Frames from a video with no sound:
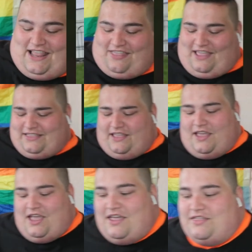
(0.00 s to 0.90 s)
I think
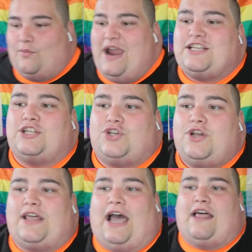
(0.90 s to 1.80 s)
that the way to
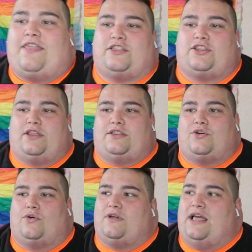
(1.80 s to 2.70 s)
do that, and I think,
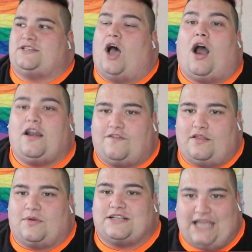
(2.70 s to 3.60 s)
you know, it's hard for
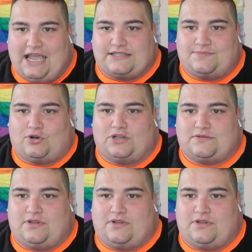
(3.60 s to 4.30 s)
them, because it is, because